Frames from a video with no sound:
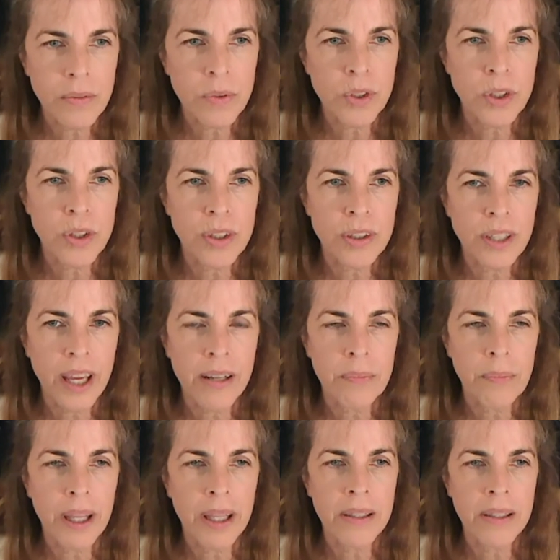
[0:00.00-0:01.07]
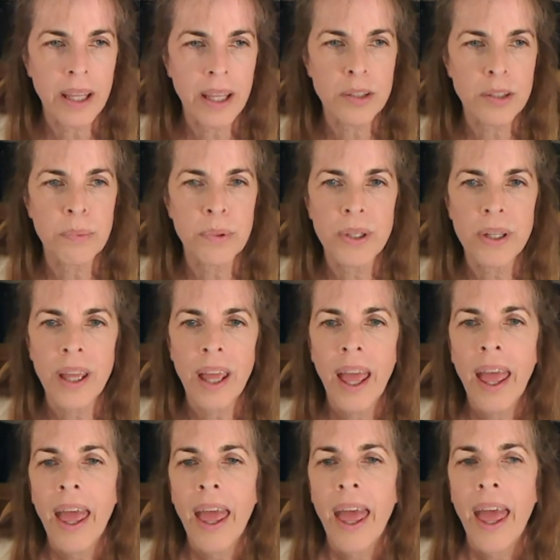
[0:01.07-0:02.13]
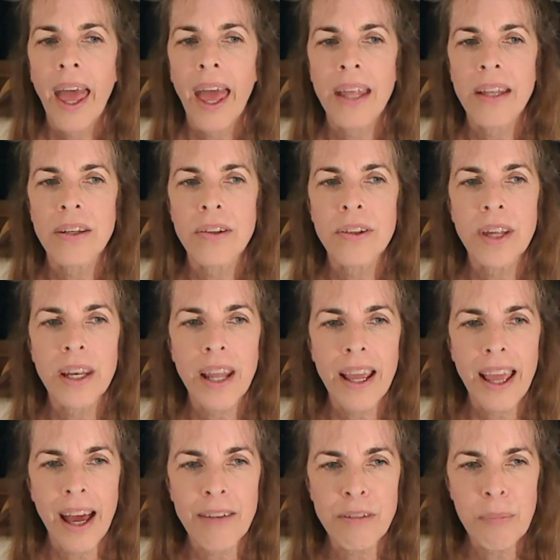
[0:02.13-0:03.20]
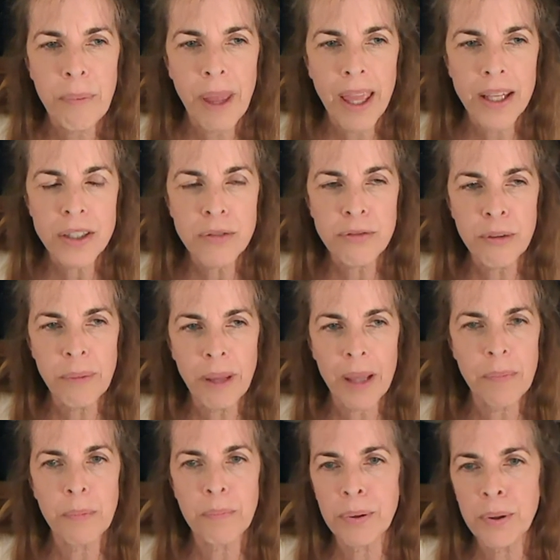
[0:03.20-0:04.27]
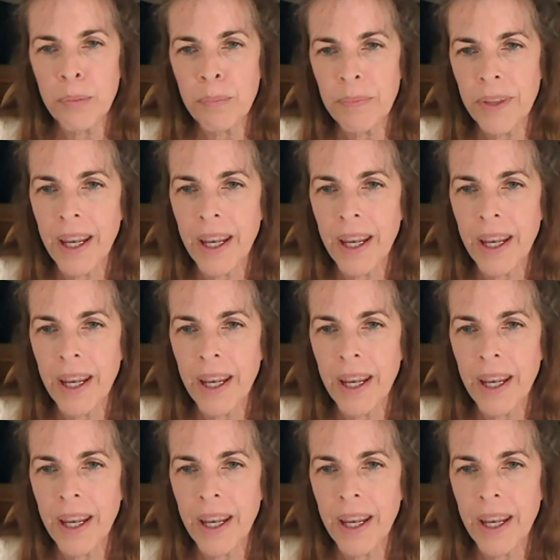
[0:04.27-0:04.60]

which is the title of my last book. And then I have a page for Baby Poop.